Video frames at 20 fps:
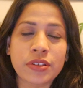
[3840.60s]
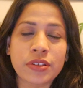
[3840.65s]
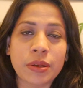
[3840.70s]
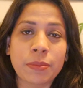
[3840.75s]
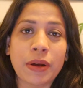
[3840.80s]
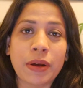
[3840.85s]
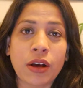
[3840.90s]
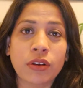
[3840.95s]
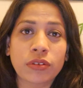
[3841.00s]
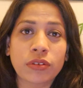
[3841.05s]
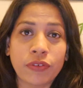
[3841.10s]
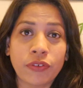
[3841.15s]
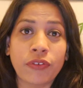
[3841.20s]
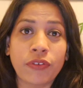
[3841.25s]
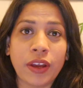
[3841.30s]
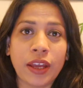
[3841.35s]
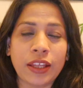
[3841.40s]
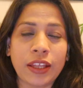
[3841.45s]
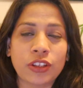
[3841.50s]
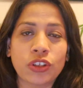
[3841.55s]
is about
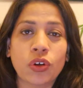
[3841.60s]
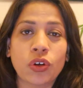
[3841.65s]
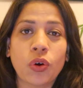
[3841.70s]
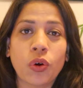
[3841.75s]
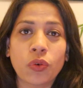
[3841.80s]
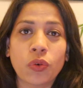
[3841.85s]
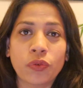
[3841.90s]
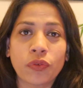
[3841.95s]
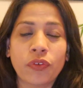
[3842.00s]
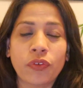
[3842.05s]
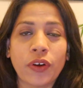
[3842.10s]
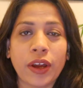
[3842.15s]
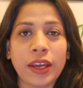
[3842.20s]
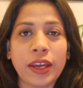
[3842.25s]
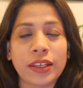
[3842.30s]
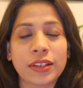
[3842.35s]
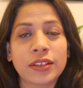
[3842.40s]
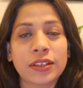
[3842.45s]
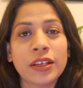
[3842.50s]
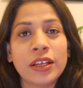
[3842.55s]
faith, your own
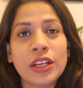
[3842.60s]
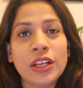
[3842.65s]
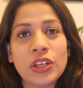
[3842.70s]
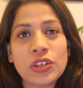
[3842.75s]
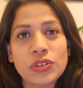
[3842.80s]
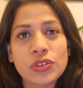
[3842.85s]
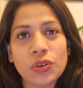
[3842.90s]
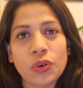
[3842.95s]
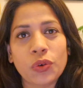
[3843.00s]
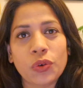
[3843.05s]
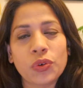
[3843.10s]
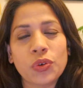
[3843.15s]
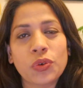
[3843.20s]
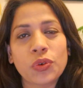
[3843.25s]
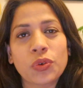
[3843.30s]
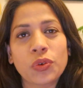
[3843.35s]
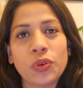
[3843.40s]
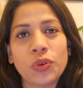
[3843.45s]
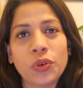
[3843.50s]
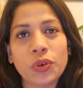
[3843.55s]
faith. So you
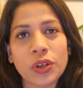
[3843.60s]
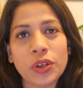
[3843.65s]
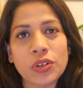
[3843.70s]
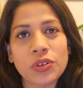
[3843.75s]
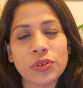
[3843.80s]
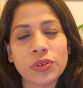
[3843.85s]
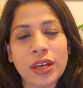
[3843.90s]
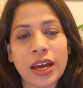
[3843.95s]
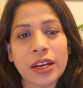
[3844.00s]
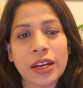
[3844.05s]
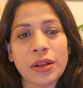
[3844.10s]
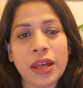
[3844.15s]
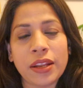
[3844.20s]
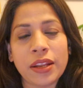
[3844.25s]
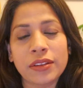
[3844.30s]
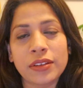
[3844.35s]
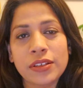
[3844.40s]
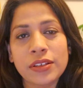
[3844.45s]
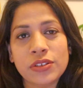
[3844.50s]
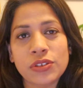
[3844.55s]
could look into that,
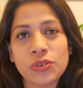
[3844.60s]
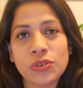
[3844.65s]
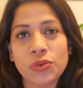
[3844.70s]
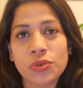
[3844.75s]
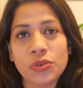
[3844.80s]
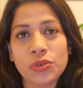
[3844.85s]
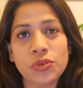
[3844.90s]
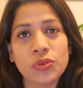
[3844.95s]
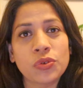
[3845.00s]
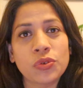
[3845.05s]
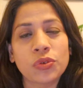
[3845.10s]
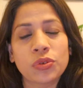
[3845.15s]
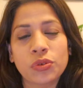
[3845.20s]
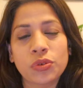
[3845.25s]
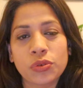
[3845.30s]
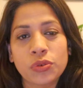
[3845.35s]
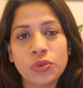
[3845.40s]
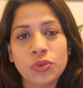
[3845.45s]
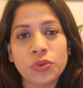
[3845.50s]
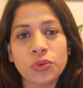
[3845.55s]
and this you could do
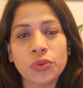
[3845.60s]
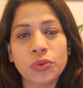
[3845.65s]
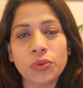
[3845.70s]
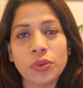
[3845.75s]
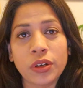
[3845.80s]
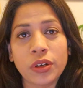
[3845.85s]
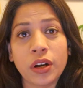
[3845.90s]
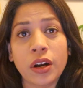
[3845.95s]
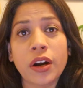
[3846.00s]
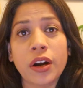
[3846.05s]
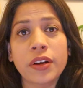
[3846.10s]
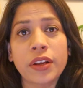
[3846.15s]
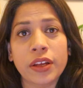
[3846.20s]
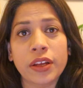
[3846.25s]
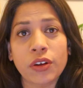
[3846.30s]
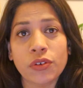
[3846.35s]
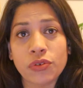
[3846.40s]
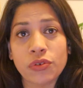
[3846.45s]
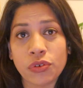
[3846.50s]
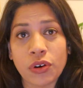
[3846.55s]
through
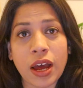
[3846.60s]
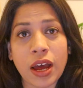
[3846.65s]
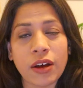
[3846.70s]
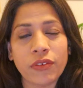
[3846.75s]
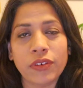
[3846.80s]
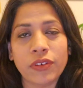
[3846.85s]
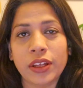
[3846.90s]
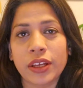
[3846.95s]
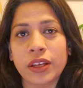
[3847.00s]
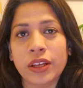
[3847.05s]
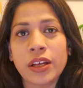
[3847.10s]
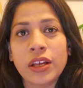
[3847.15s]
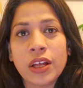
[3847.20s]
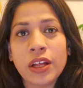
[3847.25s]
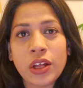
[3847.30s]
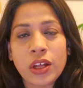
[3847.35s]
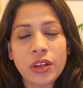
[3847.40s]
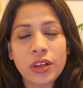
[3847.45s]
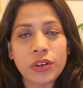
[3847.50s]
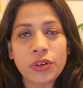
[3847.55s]
learning or traveling,
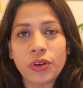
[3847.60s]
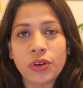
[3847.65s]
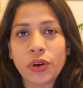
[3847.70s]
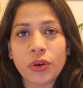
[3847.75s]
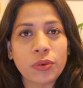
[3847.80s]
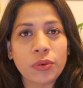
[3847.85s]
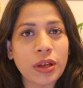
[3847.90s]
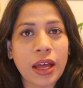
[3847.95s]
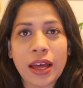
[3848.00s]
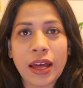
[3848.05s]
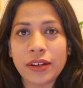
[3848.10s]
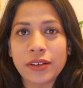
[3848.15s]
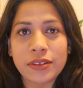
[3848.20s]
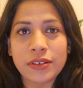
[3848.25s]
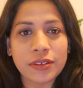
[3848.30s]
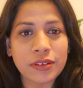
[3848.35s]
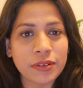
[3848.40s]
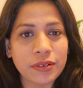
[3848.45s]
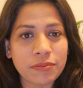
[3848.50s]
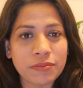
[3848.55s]
and
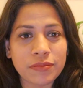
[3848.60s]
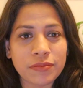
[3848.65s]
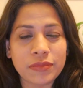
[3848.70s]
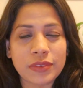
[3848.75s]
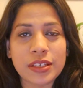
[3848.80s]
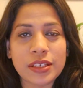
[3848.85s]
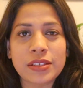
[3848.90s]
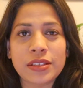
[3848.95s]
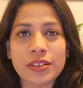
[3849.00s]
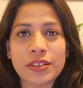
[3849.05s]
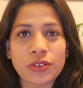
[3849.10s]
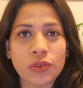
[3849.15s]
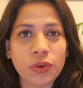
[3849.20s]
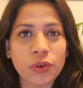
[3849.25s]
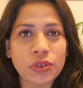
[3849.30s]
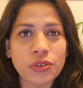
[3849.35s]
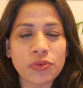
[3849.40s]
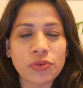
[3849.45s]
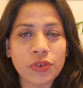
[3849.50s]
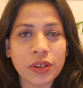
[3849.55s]
this is
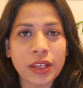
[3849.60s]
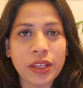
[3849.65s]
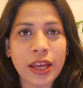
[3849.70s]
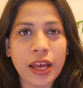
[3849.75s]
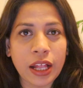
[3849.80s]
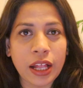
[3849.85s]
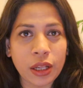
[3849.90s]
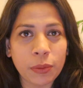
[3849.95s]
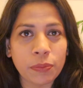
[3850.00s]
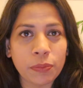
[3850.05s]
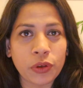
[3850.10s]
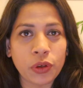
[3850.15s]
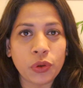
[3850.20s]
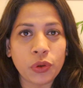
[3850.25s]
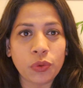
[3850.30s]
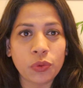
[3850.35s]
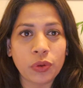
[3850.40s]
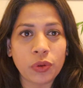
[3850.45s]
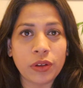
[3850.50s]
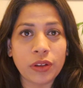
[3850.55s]
going to really help
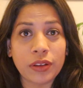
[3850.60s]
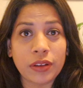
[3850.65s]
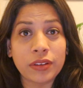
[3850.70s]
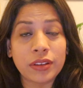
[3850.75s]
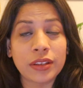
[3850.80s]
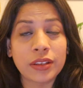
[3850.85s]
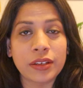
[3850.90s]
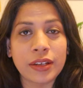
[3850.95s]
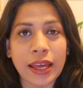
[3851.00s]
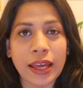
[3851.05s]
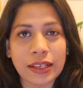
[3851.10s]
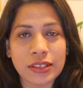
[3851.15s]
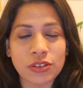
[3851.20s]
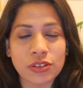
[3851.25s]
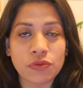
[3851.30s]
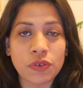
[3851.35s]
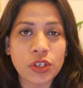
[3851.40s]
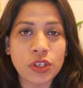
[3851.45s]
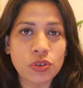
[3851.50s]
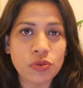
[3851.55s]
you the
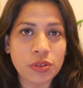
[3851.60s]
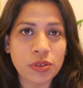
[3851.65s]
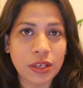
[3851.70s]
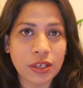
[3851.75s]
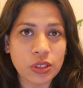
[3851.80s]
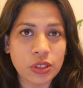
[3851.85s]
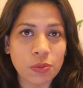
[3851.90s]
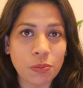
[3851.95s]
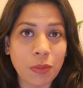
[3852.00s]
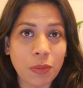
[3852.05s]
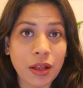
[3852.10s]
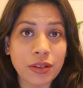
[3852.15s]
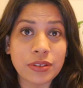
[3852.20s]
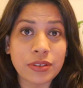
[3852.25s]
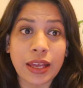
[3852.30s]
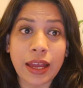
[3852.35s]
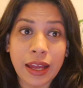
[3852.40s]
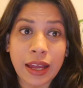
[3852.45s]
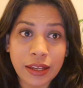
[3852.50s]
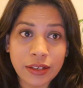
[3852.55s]
next 3 to 6
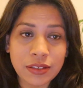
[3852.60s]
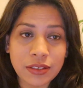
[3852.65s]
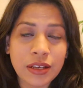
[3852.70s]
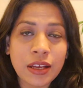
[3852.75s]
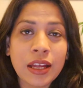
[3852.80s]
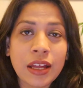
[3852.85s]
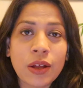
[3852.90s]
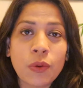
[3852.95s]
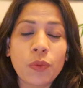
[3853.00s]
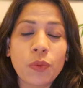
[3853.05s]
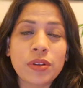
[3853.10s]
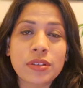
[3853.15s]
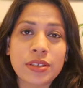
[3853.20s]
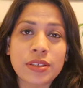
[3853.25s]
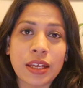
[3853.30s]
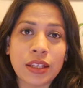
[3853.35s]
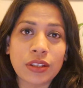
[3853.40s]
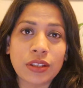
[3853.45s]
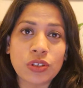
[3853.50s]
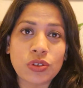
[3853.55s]
months and will
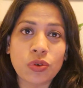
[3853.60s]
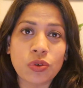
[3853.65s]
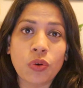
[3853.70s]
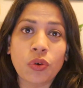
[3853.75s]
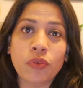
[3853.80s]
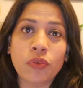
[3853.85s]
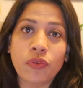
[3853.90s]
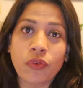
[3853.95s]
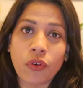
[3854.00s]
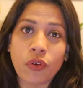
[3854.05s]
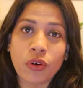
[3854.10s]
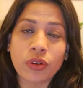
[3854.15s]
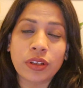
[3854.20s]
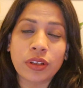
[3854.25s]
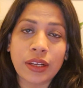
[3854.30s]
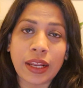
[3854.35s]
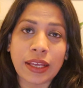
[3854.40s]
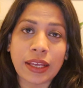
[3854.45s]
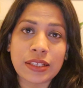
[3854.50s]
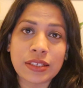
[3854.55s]
set the tone for
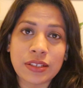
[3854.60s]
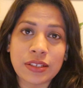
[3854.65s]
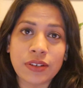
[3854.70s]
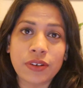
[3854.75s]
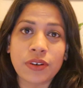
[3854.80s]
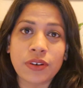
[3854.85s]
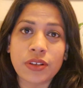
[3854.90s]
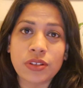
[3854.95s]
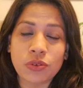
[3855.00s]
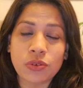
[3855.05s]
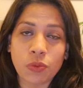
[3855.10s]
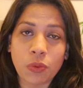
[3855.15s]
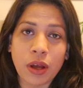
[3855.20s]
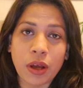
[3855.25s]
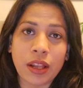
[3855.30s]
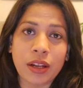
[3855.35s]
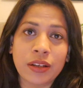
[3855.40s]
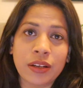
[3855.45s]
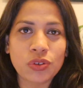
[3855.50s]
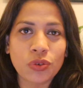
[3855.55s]
the next year as
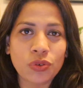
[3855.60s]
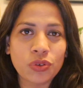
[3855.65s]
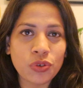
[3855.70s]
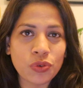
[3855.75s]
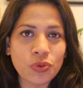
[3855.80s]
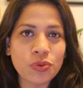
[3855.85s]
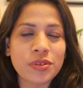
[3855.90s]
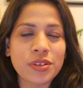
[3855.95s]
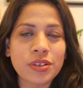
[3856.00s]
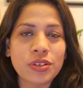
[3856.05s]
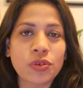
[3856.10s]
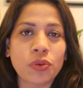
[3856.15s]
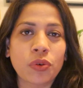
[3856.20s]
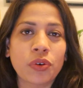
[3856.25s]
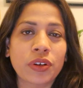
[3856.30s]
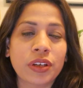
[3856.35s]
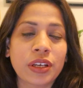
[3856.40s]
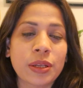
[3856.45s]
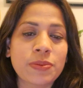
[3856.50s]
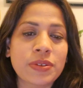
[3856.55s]
well. So use the
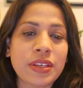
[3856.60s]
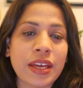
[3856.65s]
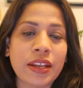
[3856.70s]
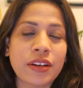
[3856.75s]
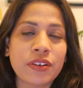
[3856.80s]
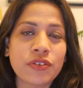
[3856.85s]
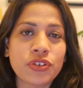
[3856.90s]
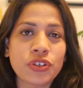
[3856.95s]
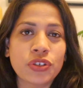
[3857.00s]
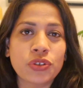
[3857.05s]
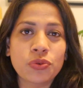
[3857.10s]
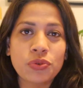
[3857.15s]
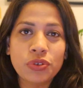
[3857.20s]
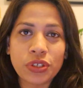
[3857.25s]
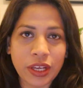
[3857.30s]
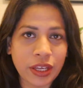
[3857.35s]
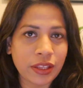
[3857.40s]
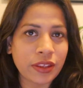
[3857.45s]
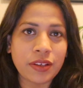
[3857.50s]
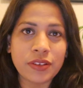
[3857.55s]
solar eclipse energy to
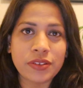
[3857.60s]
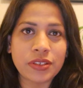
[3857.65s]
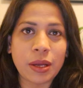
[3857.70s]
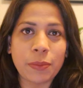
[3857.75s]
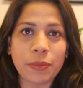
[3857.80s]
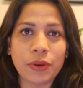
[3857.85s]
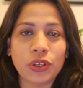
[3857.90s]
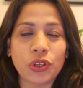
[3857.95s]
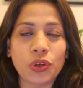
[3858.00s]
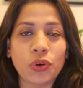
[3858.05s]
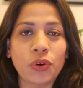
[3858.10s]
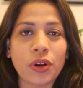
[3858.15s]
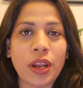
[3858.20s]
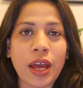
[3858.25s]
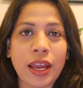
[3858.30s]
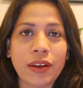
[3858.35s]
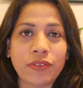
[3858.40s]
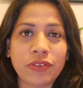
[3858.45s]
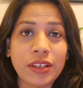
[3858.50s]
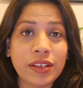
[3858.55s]
shake things up in your
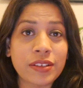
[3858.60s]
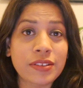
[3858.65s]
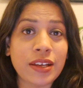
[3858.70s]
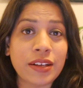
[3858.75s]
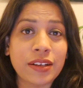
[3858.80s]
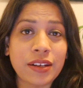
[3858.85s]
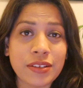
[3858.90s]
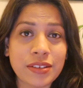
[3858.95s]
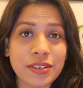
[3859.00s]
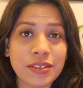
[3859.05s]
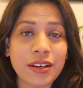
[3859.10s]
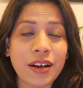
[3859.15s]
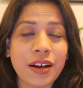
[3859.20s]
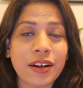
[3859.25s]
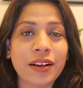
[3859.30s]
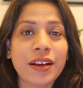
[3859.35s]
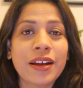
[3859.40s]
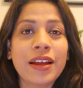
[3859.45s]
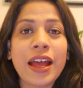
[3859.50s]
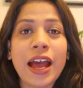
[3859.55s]
life, things that are
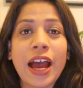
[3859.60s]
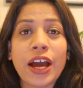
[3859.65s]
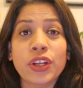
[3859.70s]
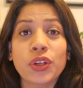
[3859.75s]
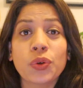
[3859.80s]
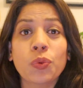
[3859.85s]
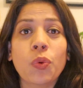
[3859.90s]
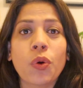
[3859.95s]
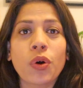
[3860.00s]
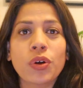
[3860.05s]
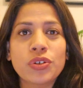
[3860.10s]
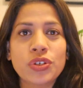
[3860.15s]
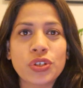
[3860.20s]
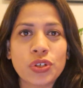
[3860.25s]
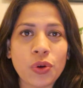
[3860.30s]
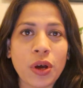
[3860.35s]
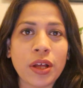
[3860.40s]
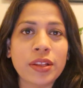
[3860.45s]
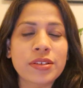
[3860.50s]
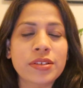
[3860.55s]
stuck, and you want
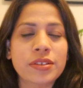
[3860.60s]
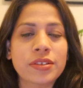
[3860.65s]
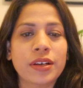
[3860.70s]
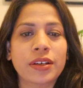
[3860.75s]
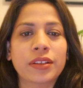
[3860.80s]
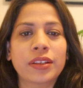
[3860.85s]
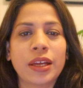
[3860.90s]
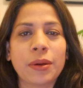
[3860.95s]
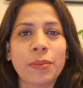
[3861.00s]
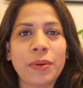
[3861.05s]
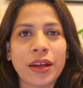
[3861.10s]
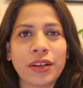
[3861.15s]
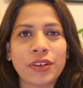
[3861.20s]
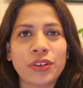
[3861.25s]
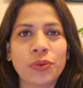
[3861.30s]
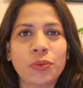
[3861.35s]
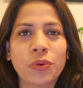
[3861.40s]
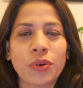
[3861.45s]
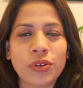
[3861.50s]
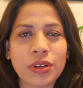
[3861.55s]
to unstuck them and
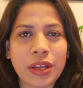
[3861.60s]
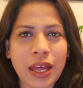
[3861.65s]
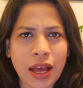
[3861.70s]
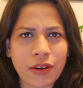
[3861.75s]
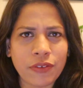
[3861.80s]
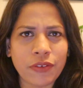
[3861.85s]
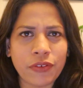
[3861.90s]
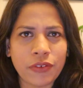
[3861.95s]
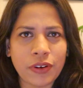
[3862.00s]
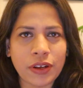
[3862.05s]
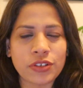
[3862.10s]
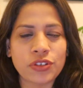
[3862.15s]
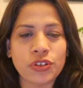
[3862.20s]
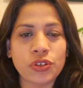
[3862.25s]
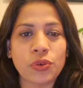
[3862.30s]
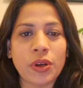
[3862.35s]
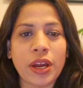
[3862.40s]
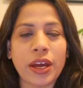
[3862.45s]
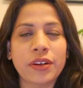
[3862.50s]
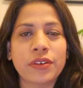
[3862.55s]
you want to have a fresh
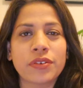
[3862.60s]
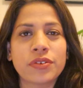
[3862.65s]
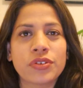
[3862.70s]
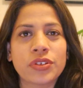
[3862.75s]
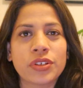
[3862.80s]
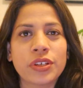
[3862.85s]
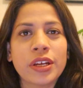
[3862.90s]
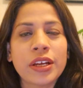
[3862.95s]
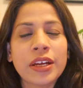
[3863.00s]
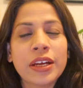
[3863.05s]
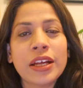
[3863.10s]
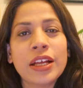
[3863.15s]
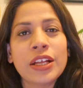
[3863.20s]
new energy.